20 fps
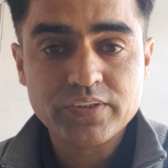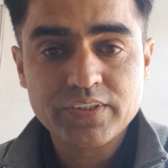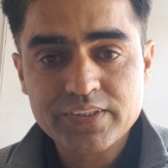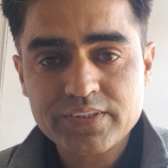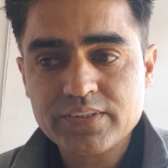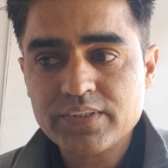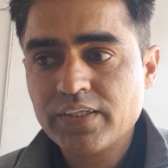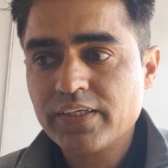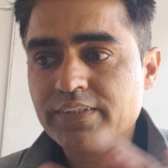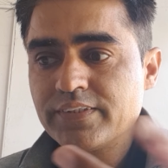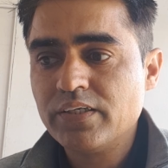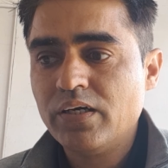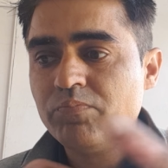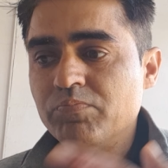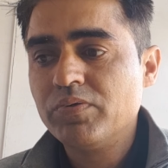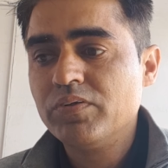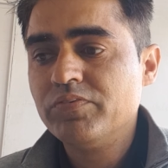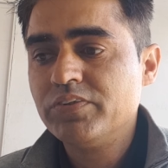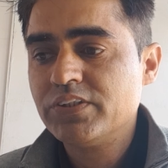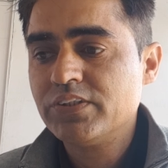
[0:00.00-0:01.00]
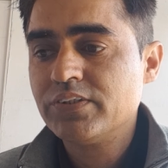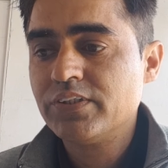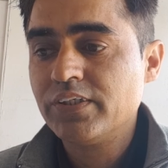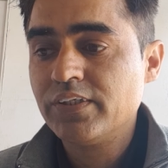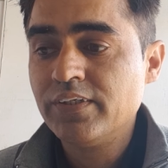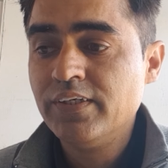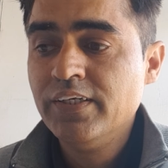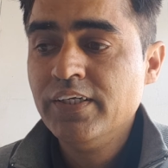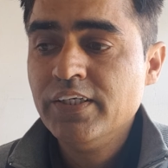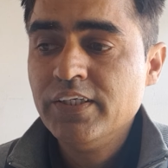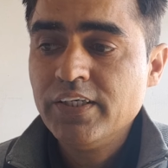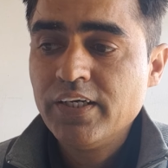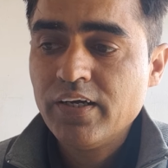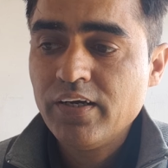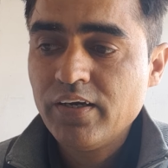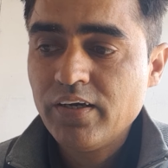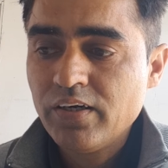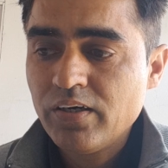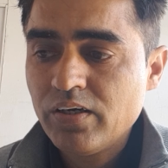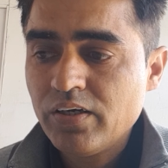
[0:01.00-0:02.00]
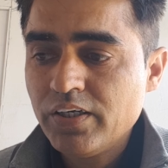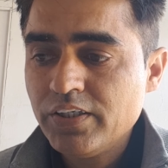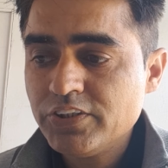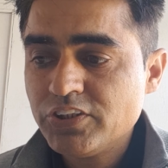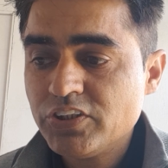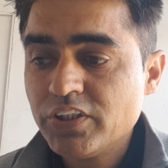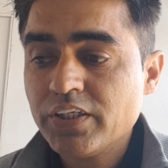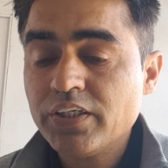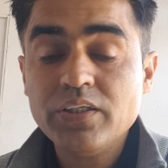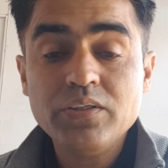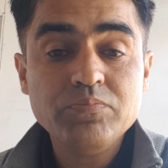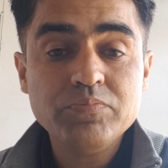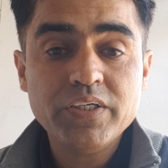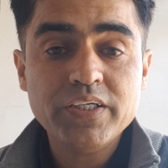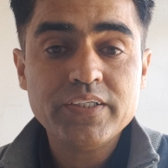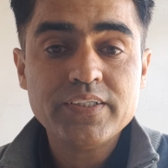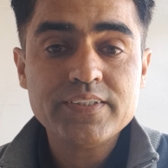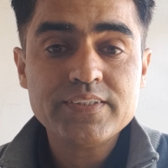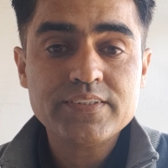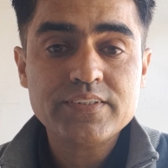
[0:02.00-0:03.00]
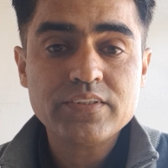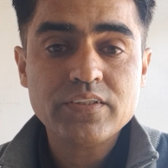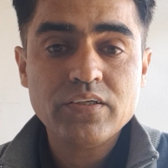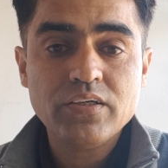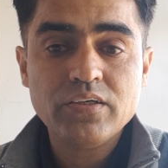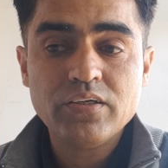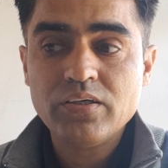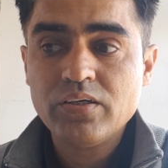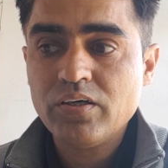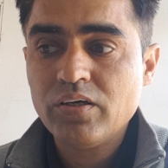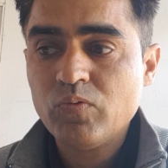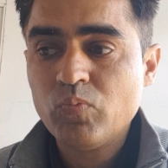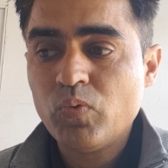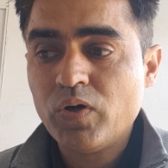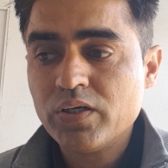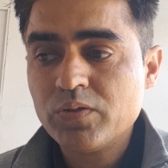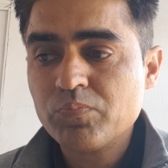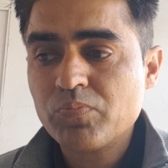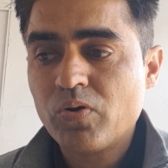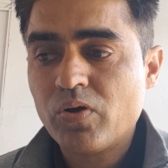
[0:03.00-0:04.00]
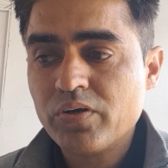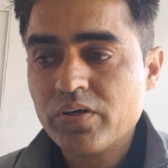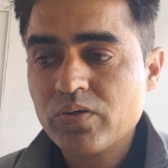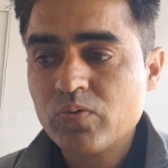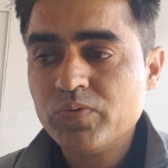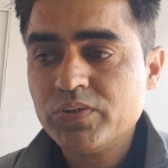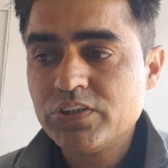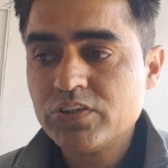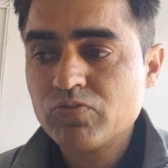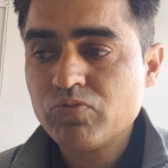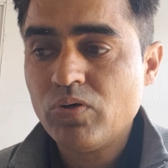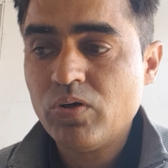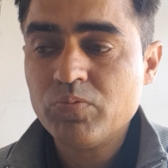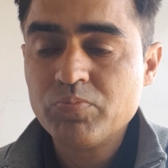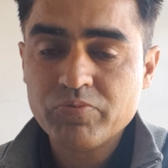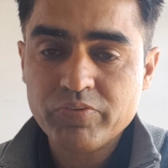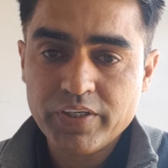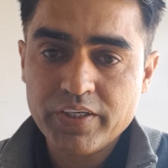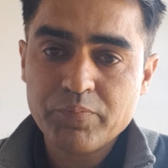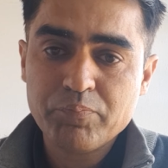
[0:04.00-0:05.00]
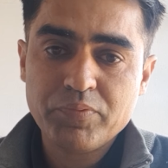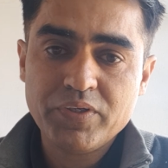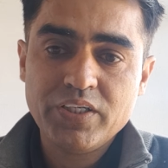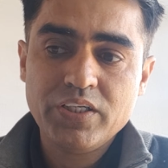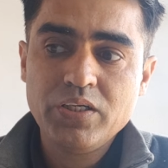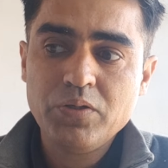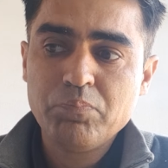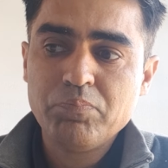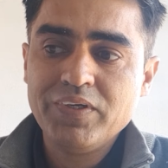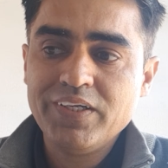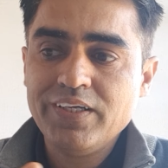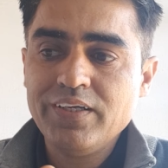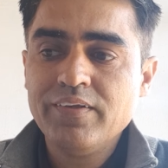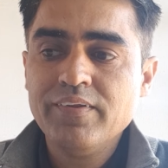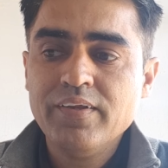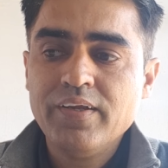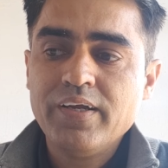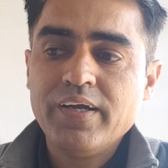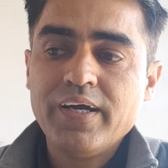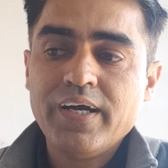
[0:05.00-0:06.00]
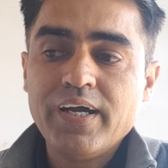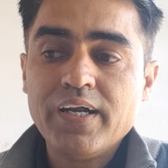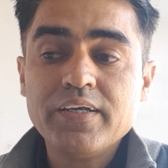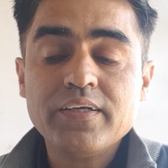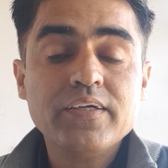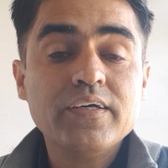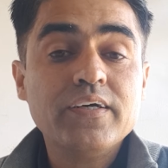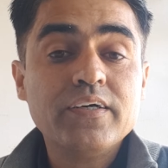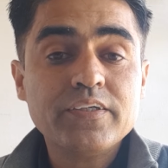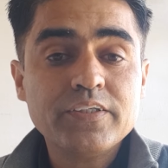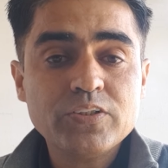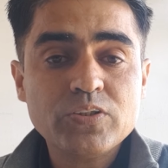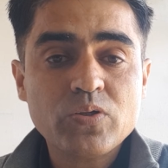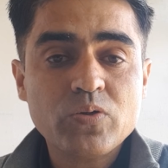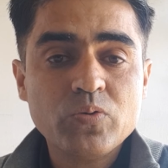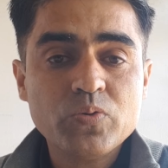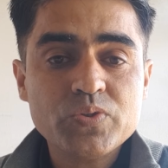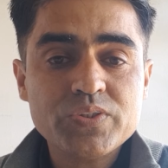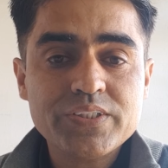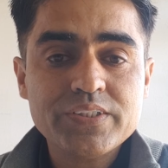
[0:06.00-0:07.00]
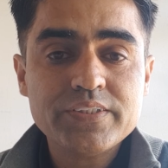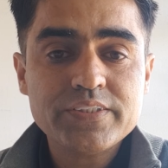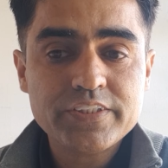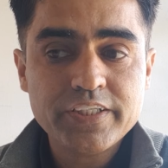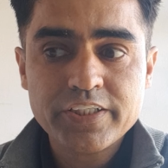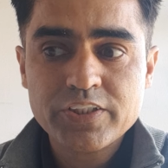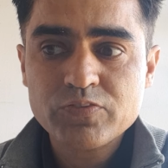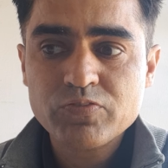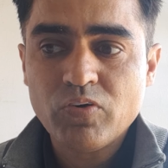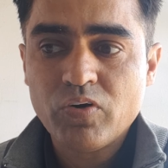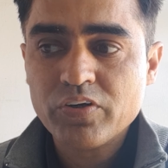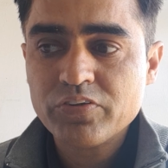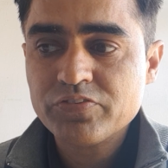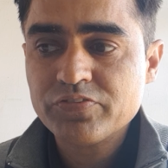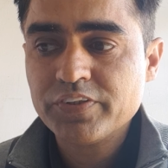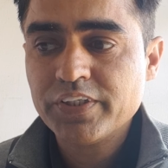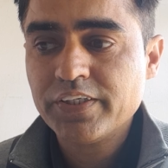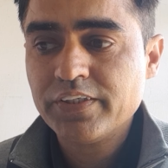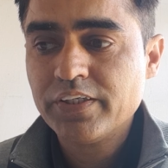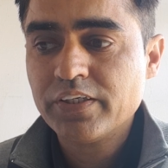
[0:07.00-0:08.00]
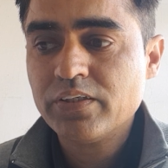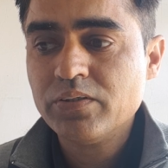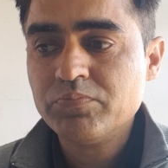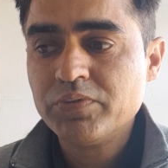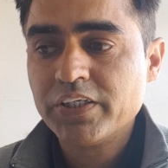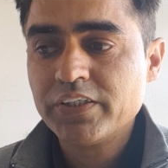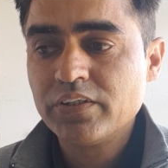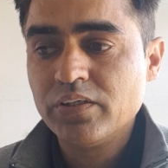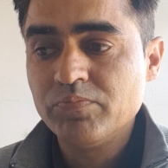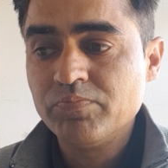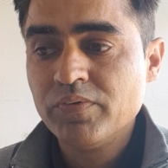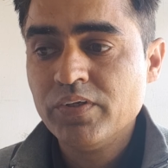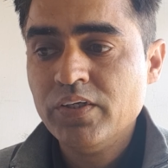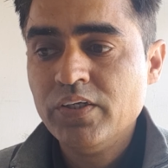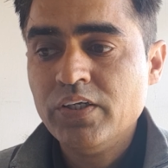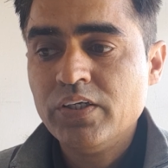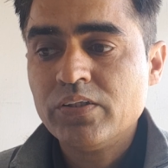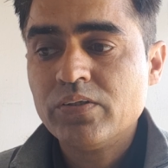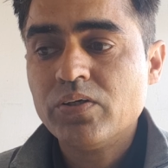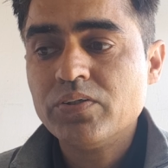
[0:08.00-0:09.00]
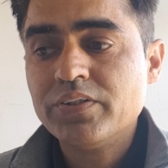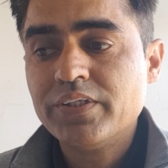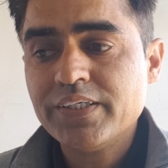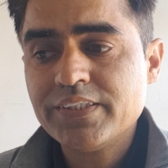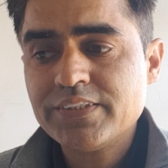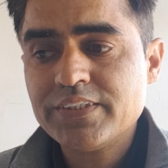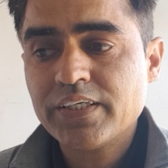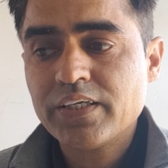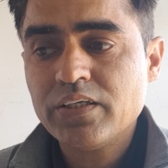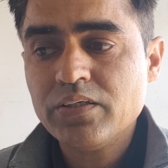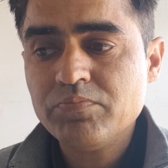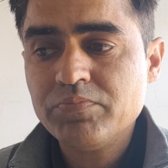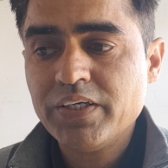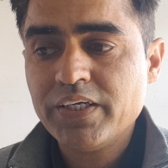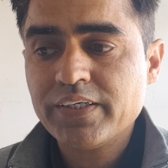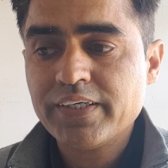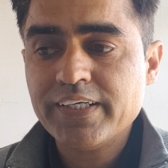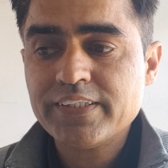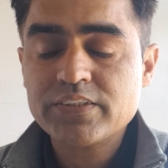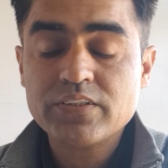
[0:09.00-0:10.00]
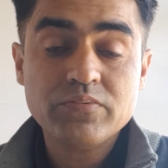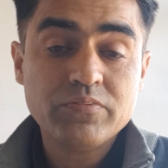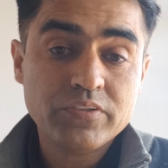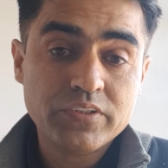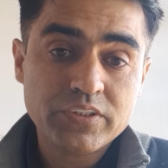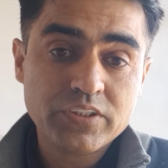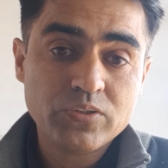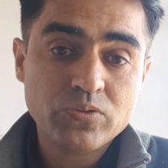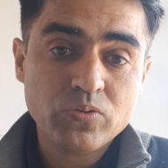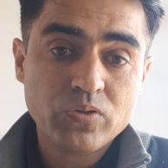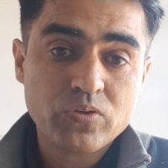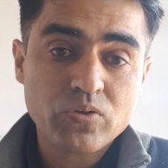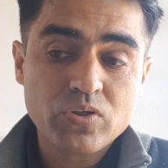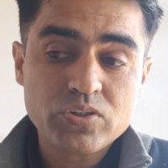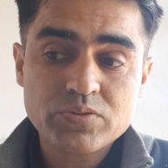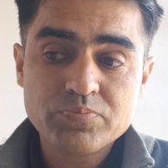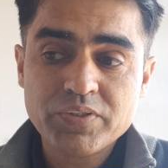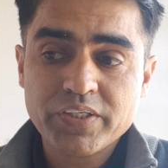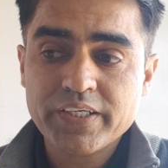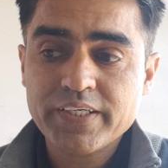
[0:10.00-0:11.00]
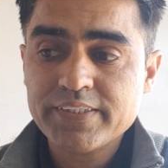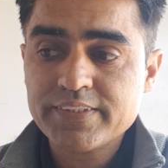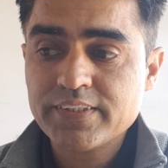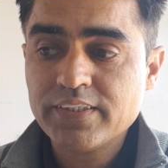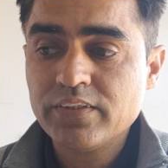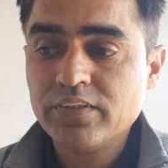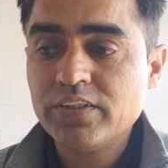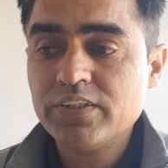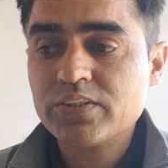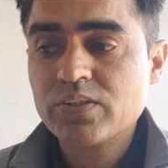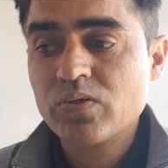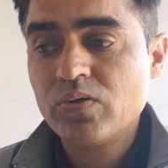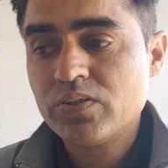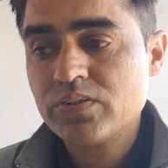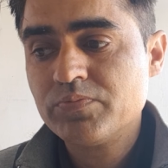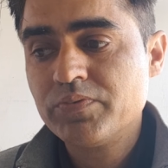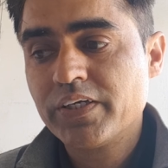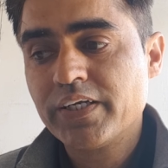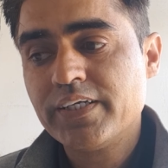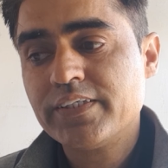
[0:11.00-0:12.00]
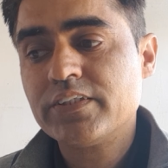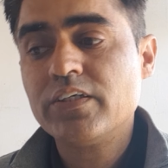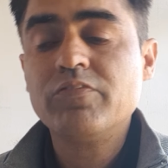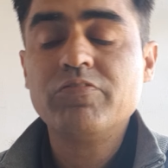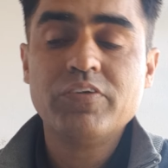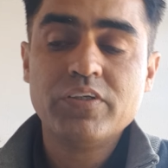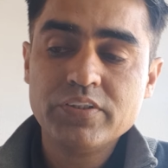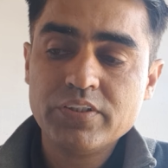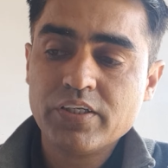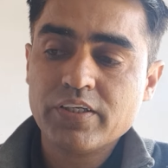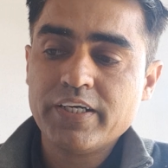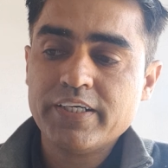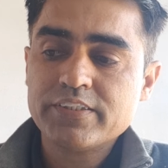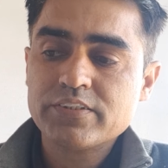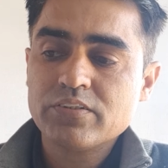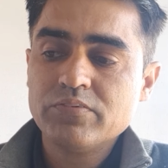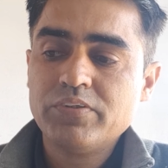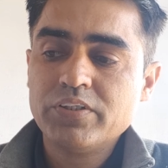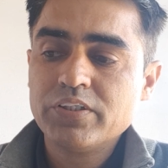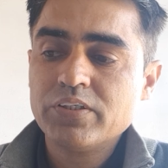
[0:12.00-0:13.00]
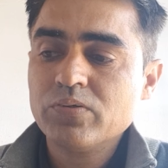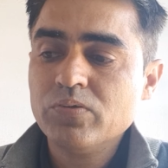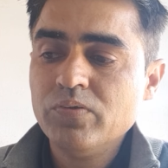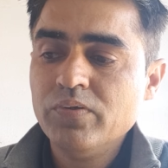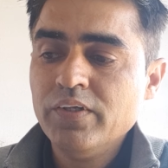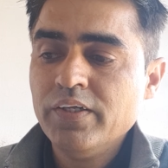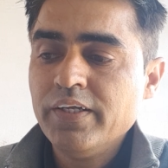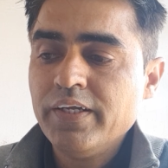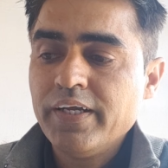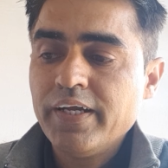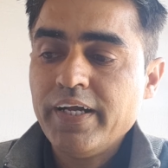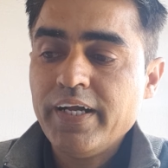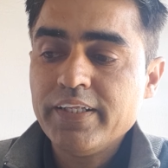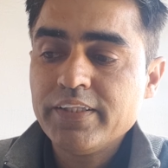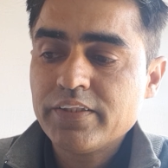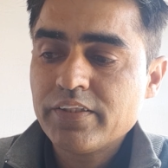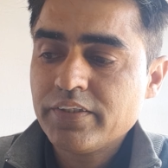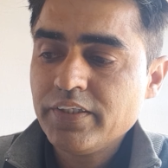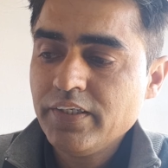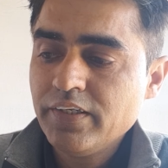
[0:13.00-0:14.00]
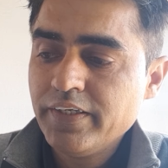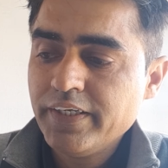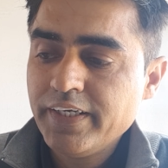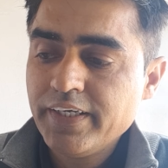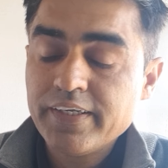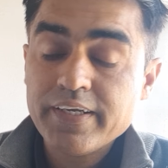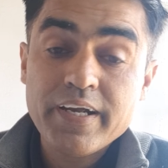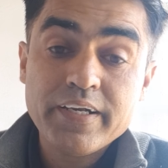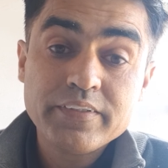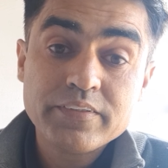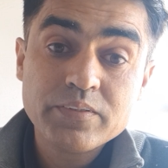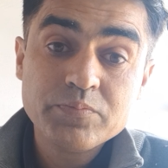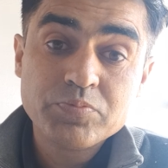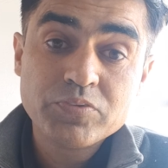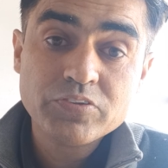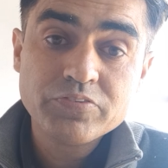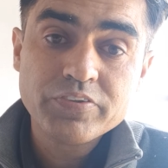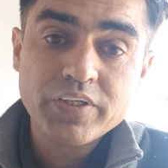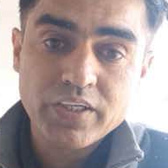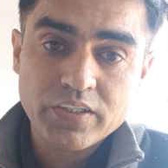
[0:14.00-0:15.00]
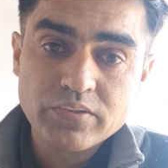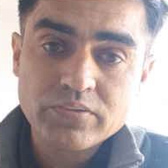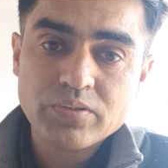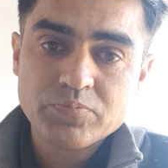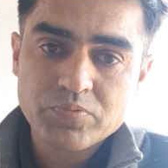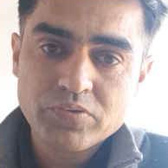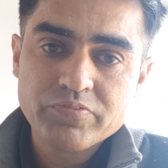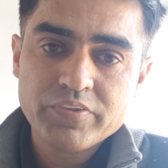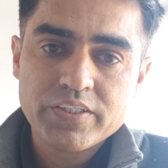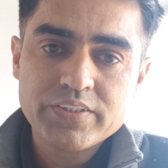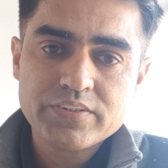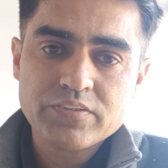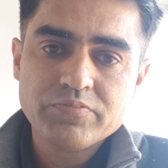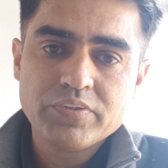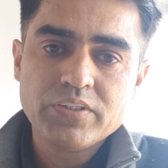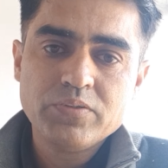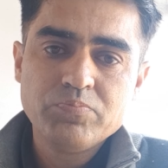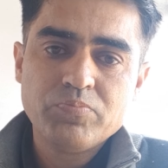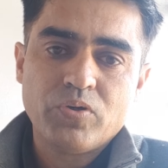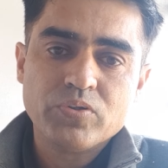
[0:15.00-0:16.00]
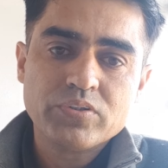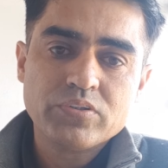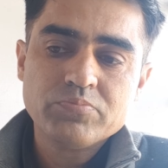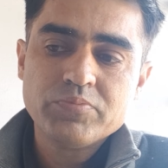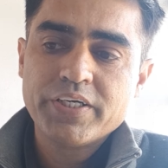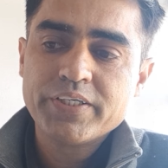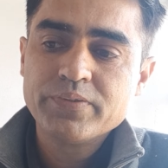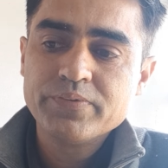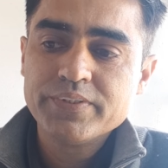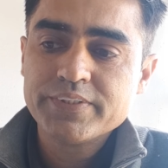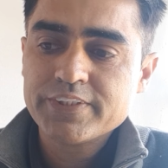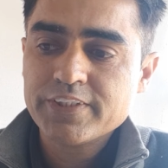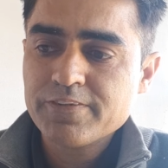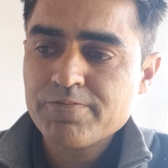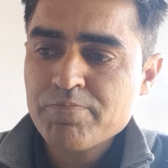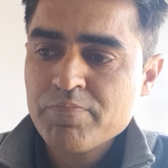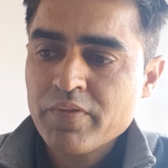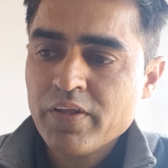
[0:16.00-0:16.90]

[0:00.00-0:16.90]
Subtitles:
This is an example which is there. Shikimate is one product which is formed when PEP and erythrose 6-phosphate they combine up. Now this shikimate gets converted to crosmic acid. This crosmic acid further gets converted to anthrylate and tryptophan. Tryptophan is a very important amino acid.